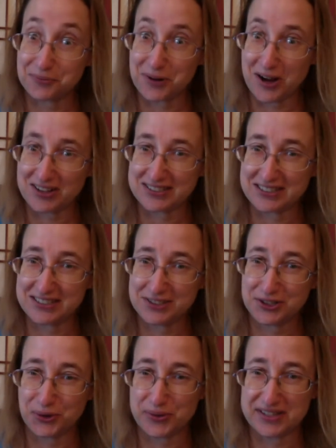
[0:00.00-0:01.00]
Roxy,
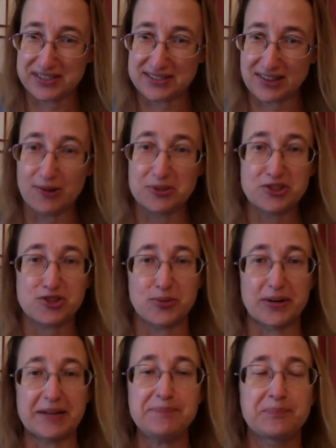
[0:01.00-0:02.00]
who is almost
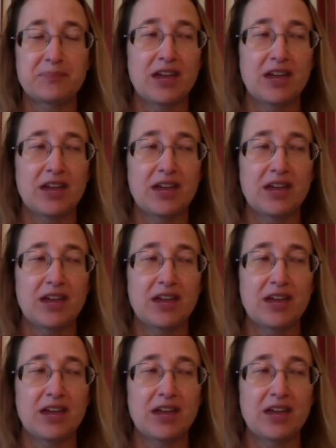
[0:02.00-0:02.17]
three,